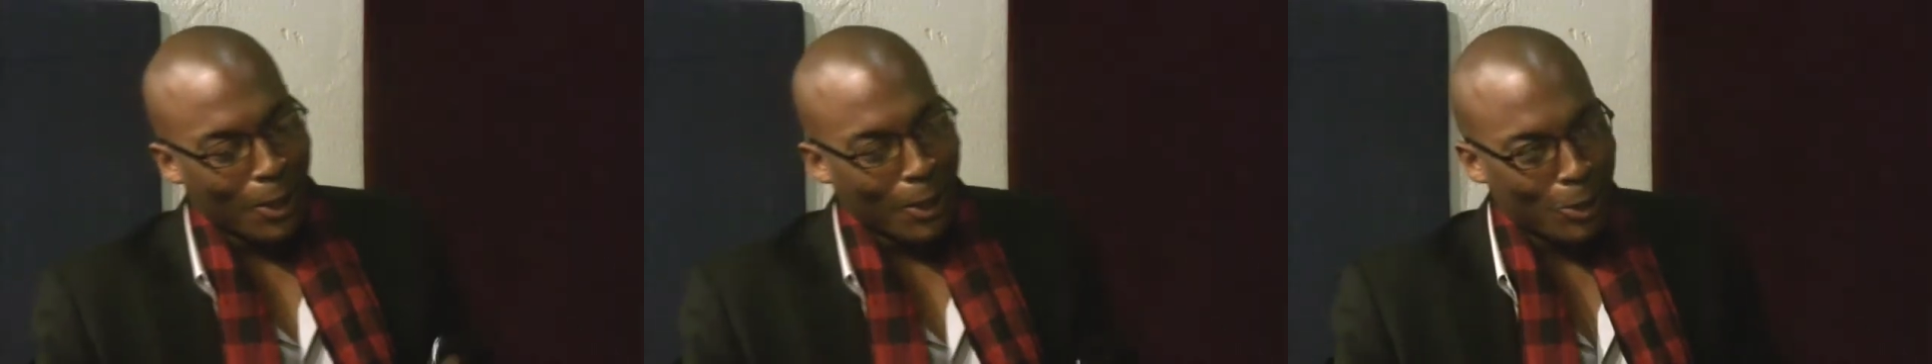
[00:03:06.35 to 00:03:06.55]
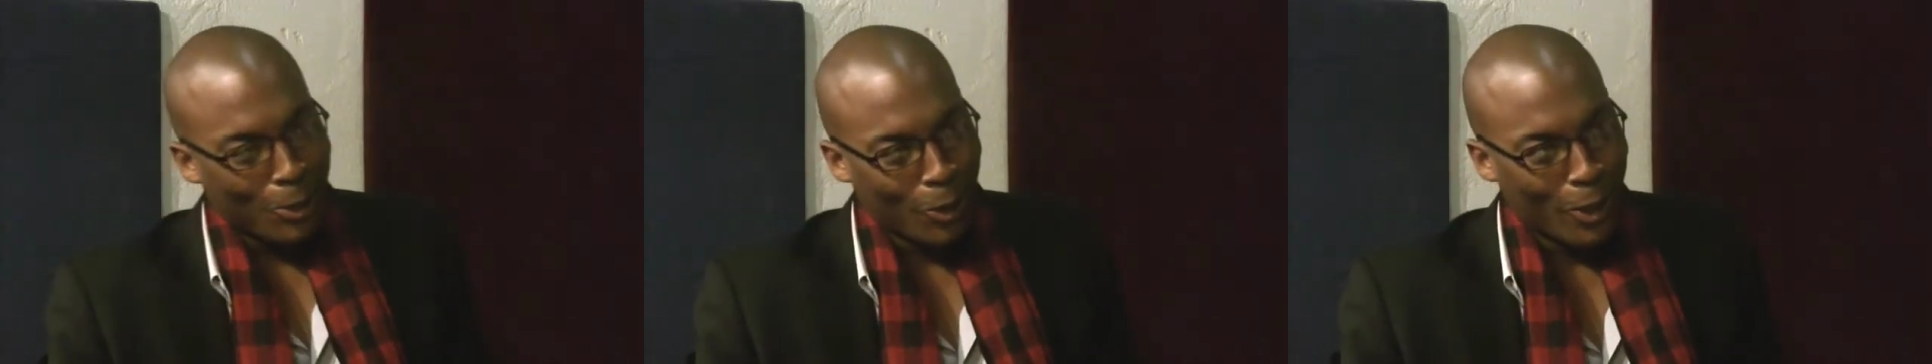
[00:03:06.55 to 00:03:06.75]

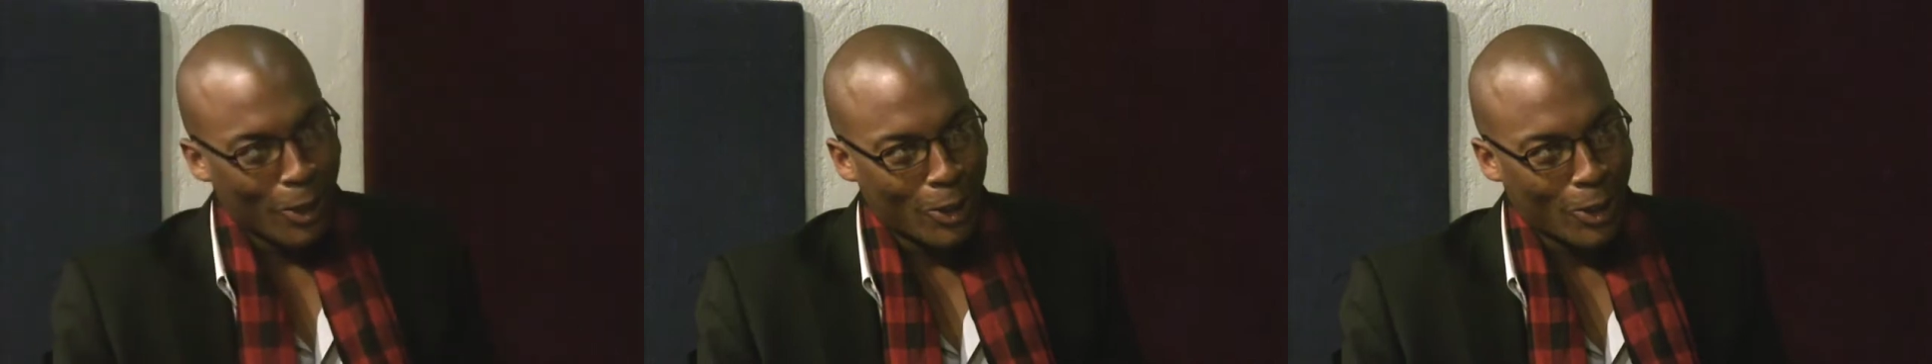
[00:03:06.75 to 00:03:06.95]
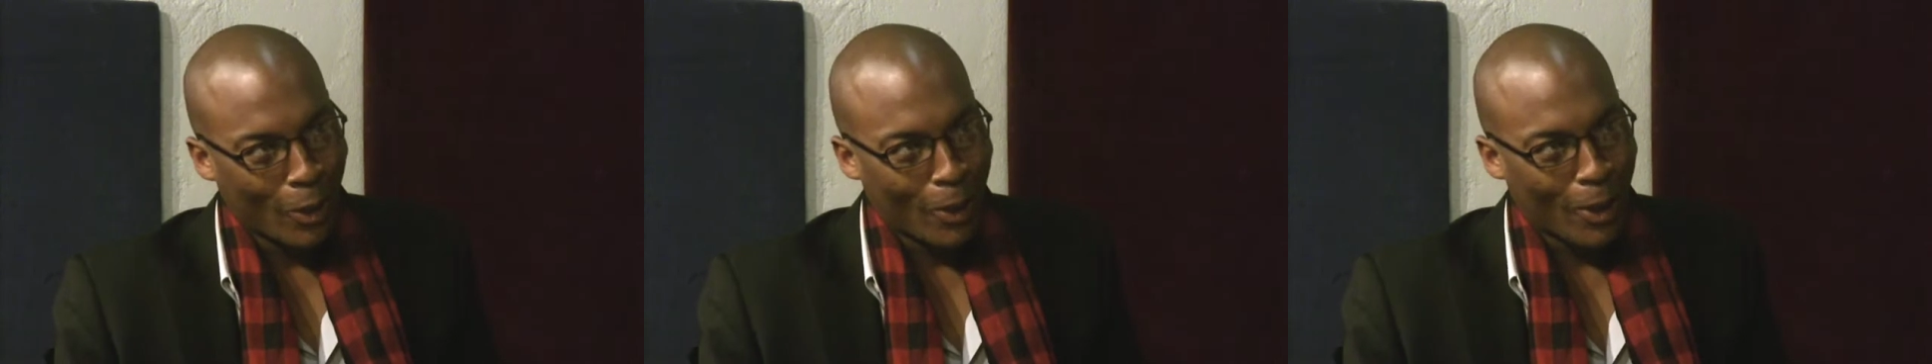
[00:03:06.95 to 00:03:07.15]
The train
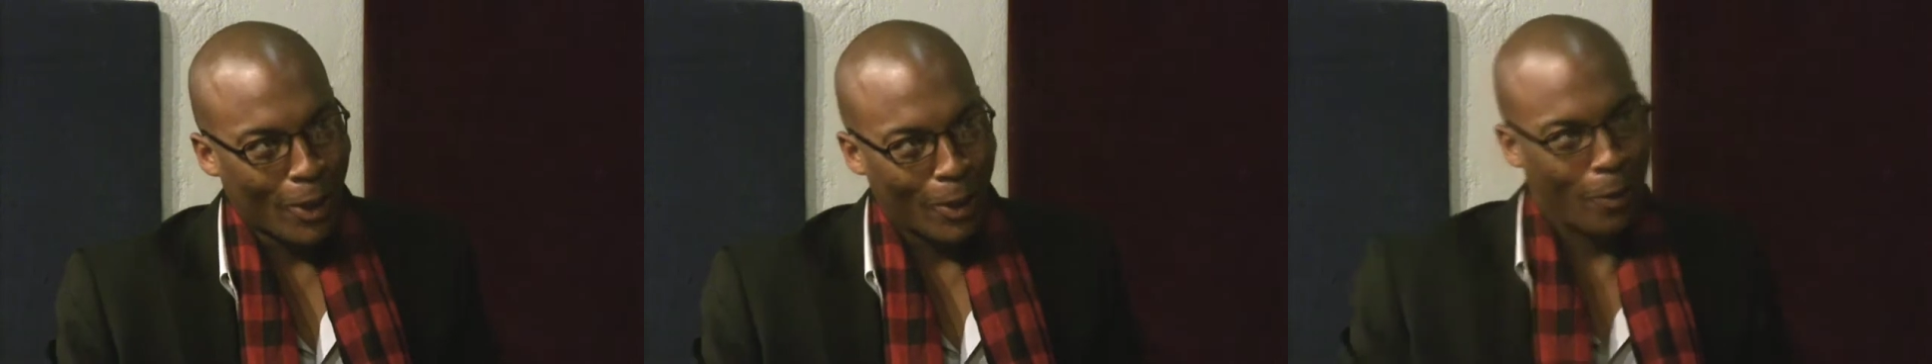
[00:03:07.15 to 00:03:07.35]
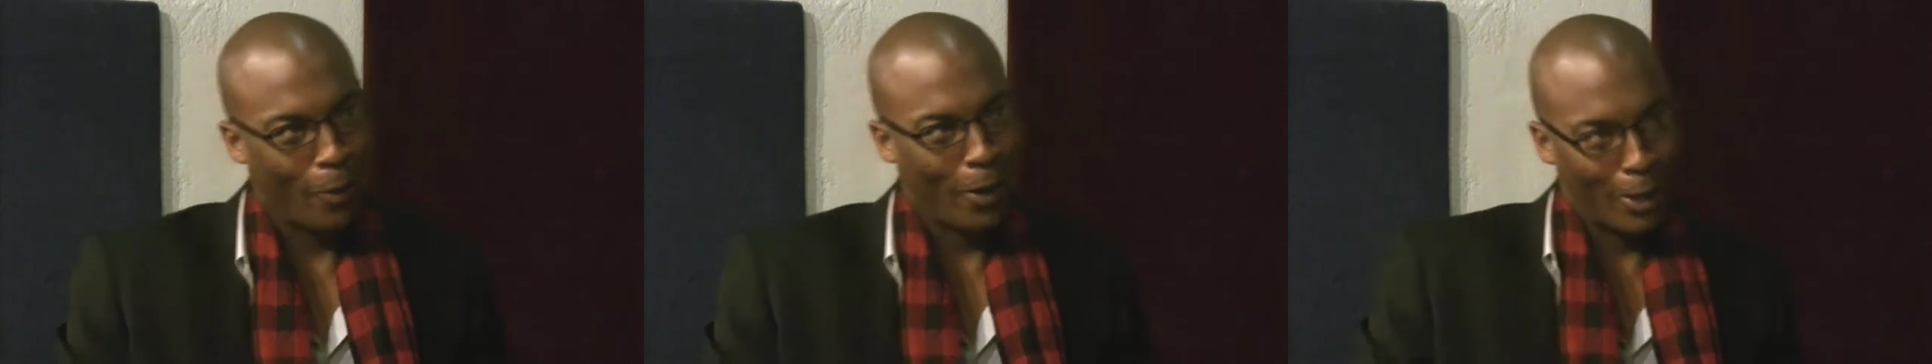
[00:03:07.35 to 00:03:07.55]
started out
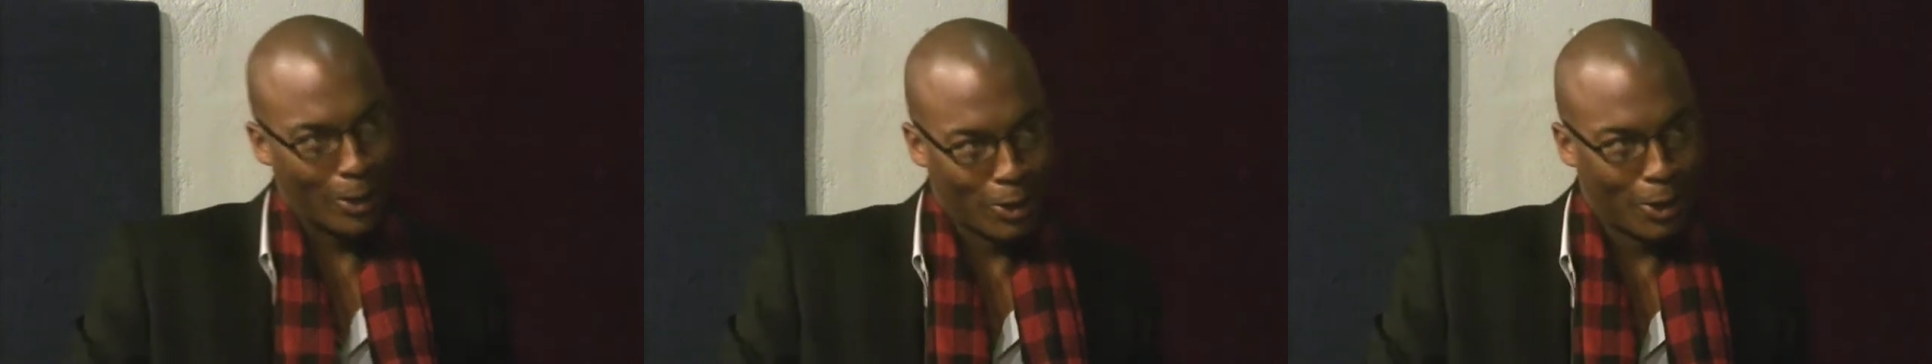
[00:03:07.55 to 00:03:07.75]
at Grand